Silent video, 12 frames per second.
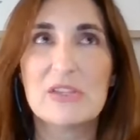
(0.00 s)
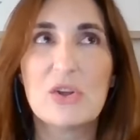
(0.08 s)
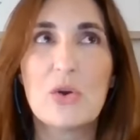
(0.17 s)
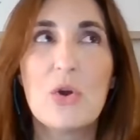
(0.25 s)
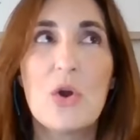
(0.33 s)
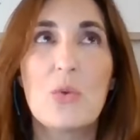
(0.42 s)
And
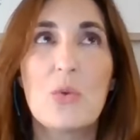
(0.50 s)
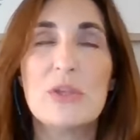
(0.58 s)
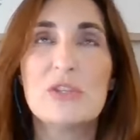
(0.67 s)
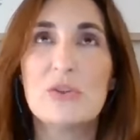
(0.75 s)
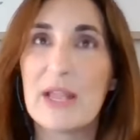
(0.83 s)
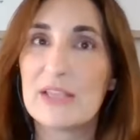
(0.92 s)
so
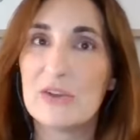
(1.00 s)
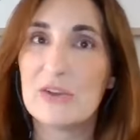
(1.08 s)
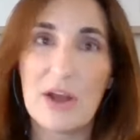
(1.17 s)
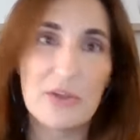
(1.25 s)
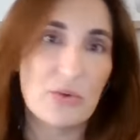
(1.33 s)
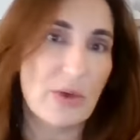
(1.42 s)
we do
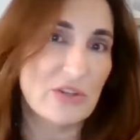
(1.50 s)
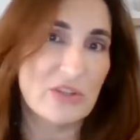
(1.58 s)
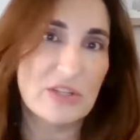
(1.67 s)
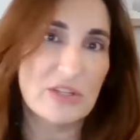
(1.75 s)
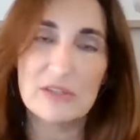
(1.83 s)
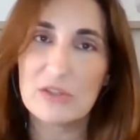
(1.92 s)
answer health
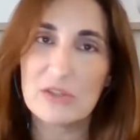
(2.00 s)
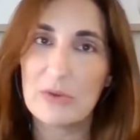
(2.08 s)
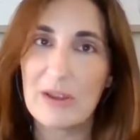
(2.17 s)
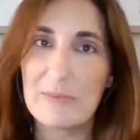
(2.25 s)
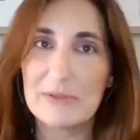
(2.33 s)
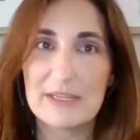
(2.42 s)
questions, and so
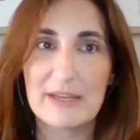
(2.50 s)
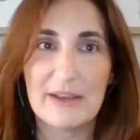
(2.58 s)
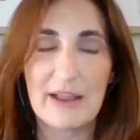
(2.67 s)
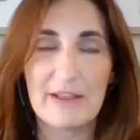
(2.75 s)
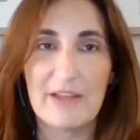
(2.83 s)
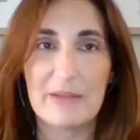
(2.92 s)
we're able to
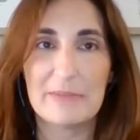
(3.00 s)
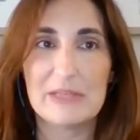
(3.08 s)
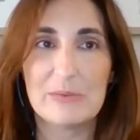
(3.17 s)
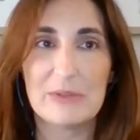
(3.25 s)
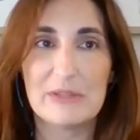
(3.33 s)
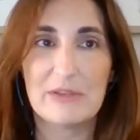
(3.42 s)
connect
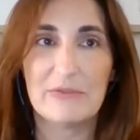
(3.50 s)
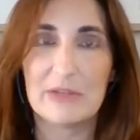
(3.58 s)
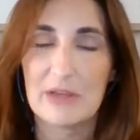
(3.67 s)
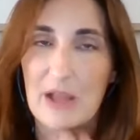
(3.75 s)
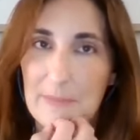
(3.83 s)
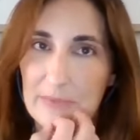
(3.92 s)
families with
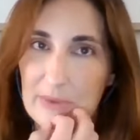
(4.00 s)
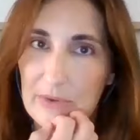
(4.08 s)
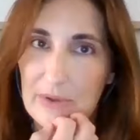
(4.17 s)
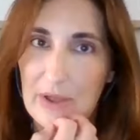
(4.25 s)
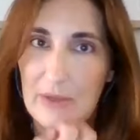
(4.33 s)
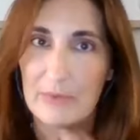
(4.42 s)
different
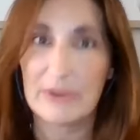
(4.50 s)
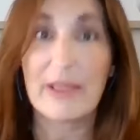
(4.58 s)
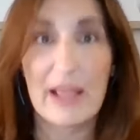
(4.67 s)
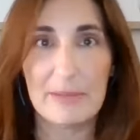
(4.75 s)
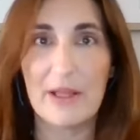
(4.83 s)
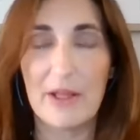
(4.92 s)

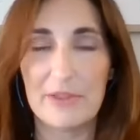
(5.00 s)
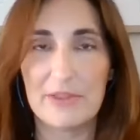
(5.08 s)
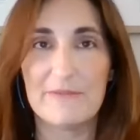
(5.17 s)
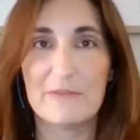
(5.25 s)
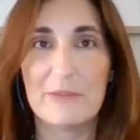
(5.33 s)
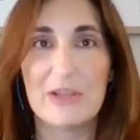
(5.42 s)
reliable
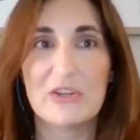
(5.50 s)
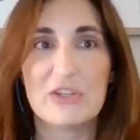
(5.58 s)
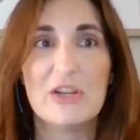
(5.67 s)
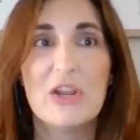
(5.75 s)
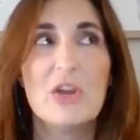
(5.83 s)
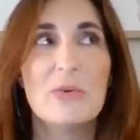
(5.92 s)
health
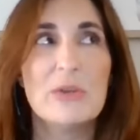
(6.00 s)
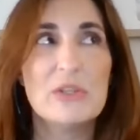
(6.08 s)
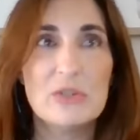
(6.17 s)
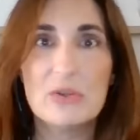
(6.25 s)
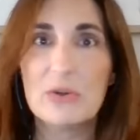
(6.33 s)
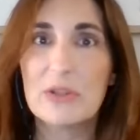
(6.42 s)
information. We
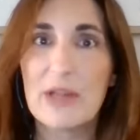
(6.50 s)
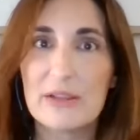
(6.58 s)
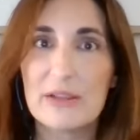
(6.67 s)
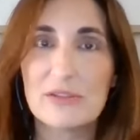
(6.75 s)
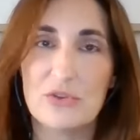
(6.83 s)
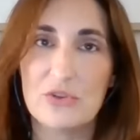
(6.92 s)
do a lot
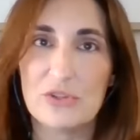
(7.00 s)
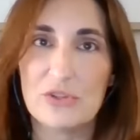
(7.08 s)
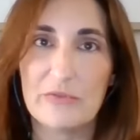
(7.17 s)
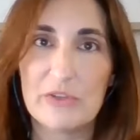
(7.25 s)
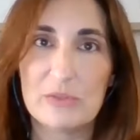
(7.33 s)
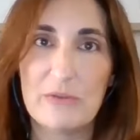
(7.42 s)
of social
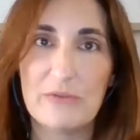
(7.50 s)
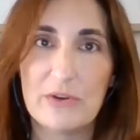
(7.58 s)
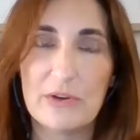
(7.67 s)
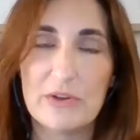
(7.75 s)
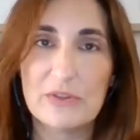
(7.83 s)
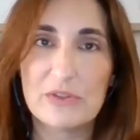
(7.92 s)
service
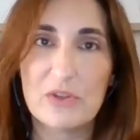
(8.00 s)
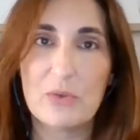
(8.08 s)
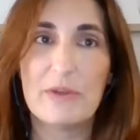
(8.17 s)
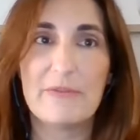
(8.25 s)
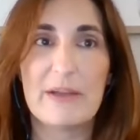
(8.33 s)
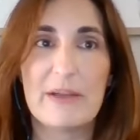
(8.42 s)
referrals,
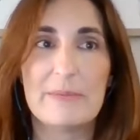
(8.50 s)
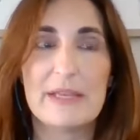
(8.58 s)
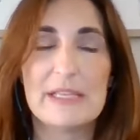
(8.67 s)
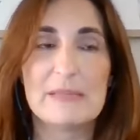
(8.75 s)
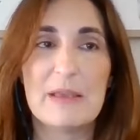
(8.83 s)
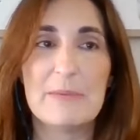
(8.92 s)
so when
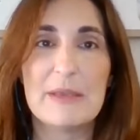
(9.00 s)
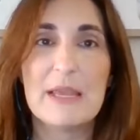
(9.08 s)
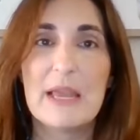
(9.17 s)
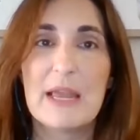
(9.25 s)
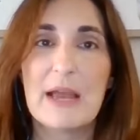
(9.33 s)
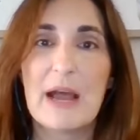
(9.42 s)
families
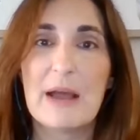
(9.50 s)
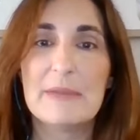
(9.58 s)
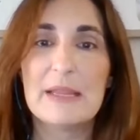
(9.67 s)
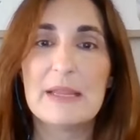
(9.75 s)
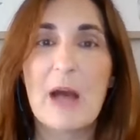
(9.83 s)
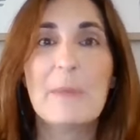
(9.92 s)
maybe
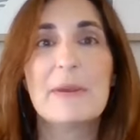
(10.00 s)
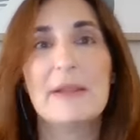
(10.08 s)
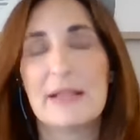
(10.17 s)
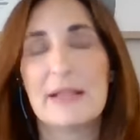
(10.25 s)
need help